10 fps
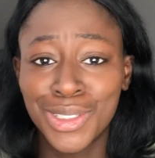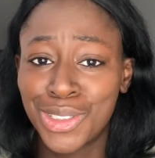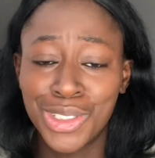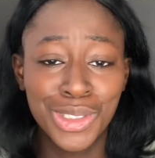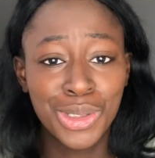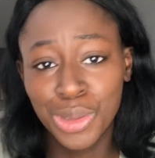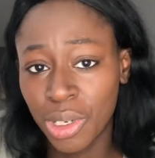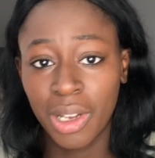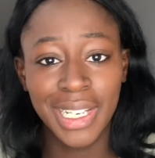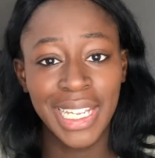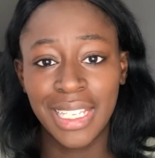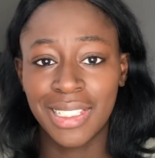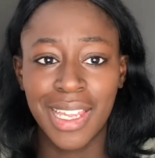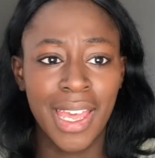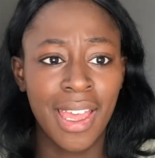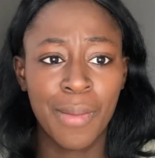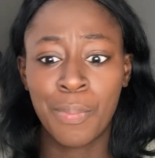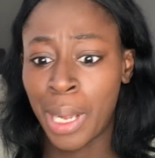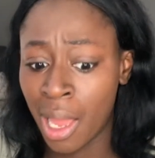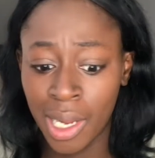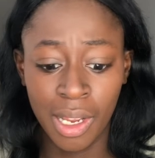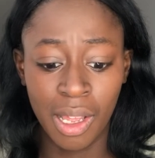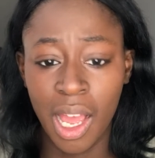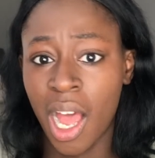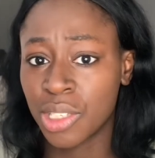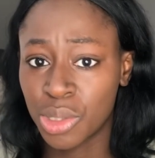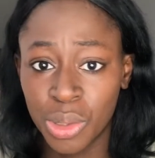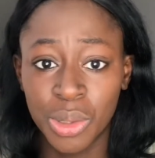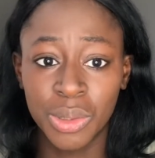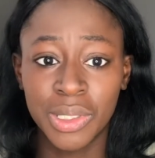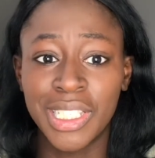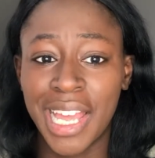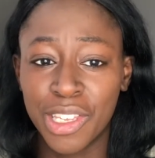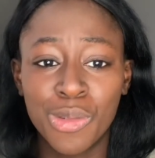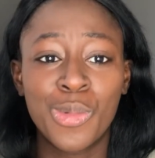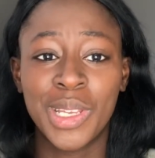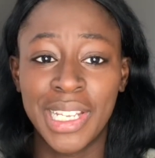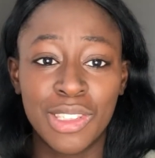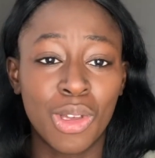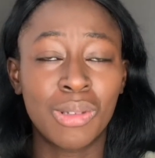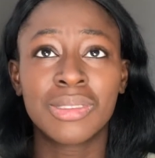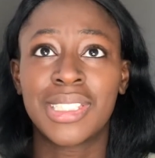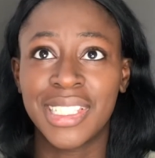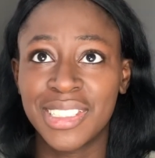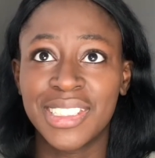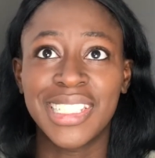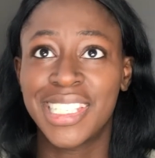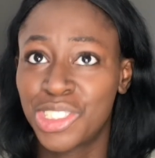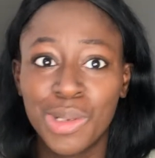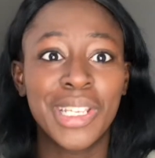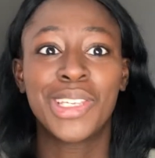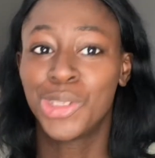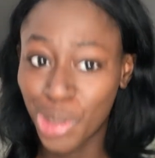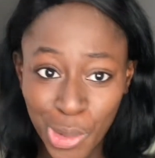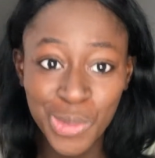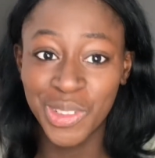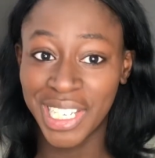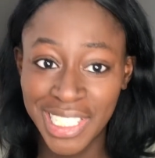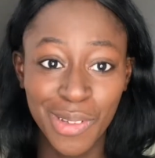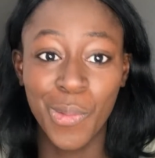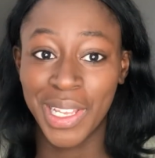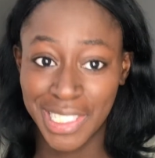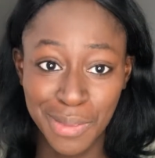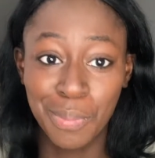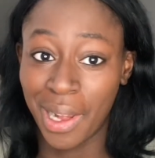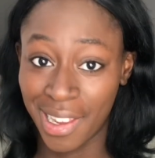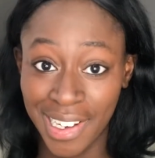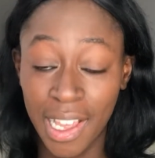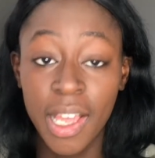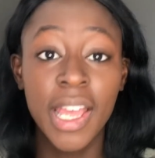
You do not need a planner at all. Like, you really don't. You don't need a wedding planner.